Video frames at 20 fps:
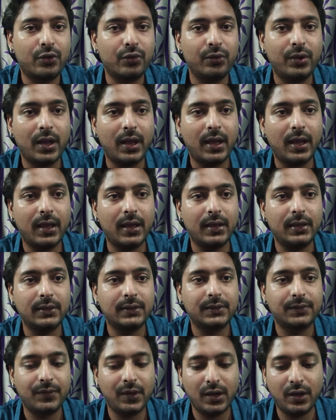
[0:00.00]

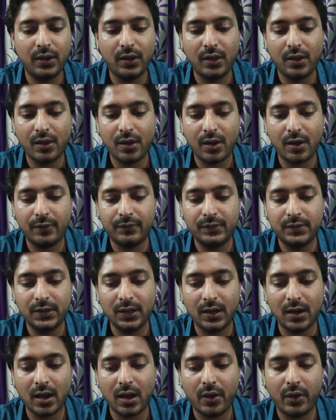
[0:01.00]
today's video of
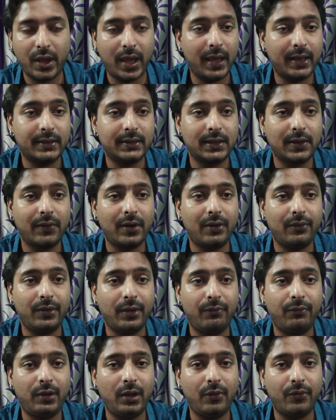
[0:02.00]
Jinhao
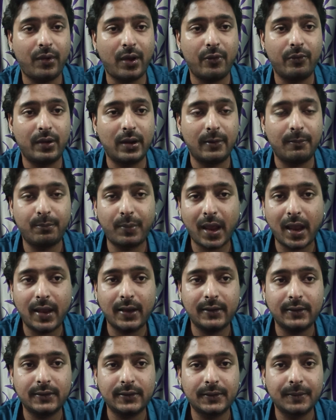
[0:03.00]
X750 fountain
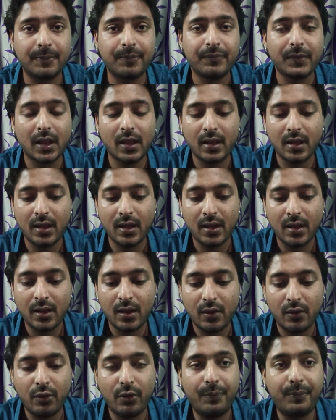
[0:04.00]
pens.
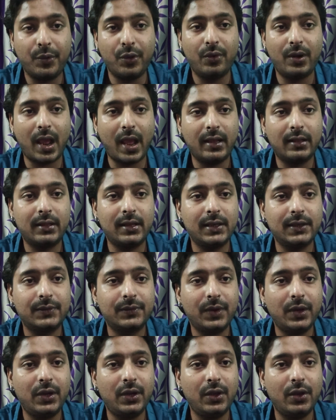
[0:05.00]
Hope you like
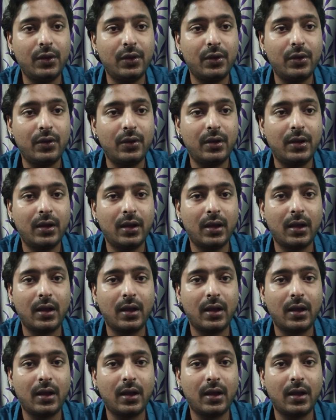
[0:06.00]
this video.